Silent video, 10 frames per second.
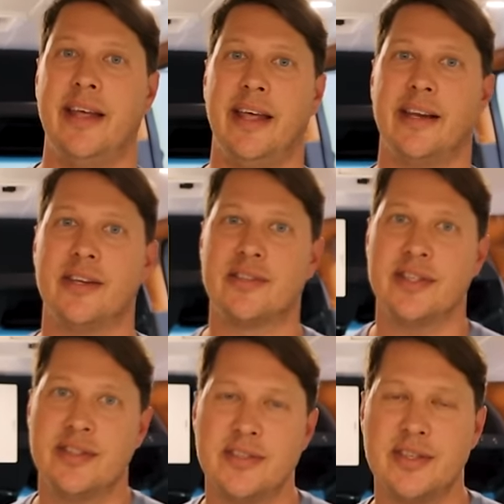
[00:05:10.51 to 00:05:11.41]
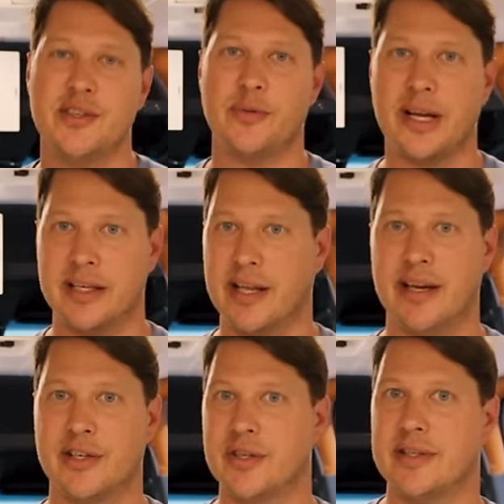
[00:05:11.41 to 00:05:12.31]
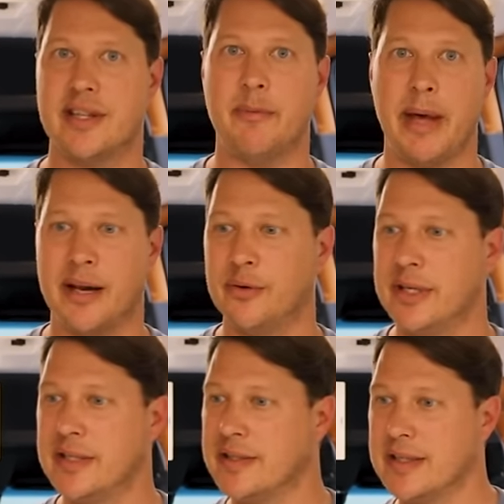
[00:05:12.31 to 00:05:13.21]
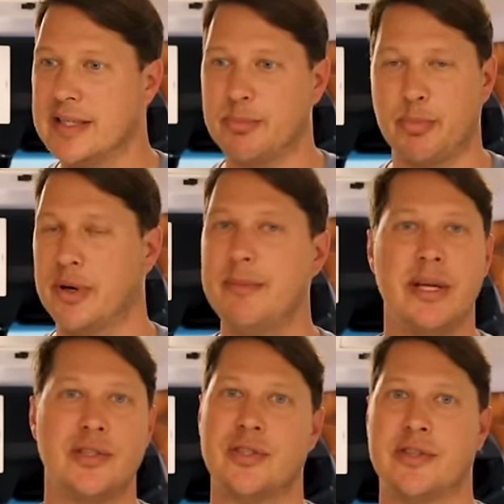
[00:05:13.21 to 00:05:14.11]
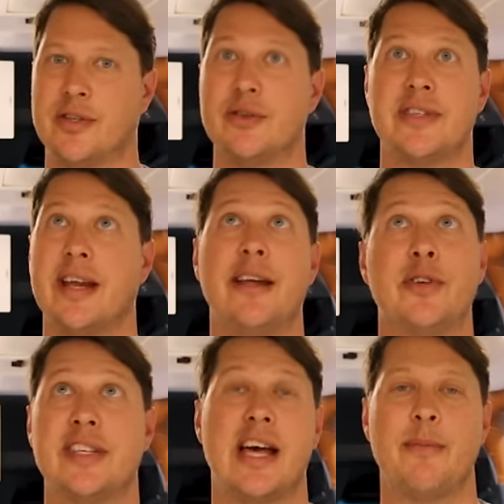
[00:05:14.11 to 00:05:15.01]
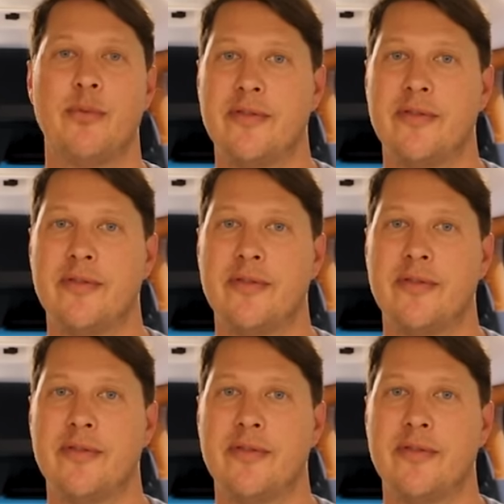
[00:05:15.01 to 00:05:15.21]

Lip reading: And since it's a direct connection to the batteries, it's pretty much turns on every time.